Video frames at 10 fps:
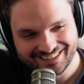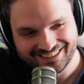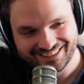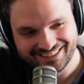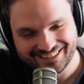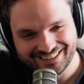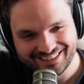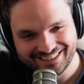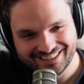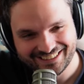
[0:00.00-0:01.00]

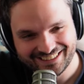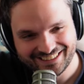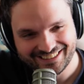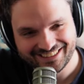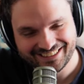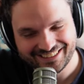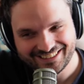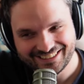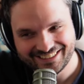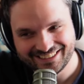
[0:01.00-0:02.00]

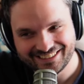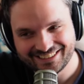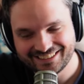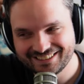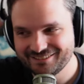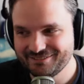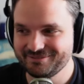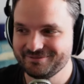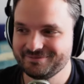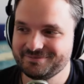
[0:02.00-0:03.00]

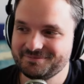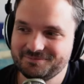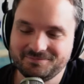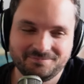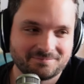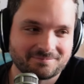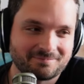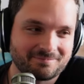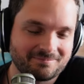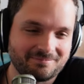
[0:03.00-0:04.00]

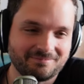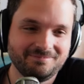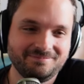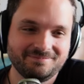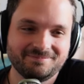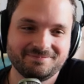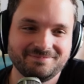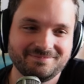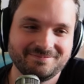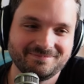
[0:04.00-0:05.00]

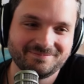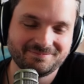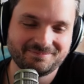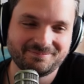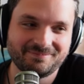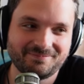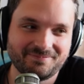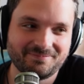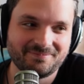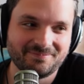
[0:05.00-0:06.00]

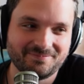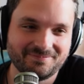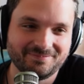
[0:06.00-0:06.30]
(not speaking)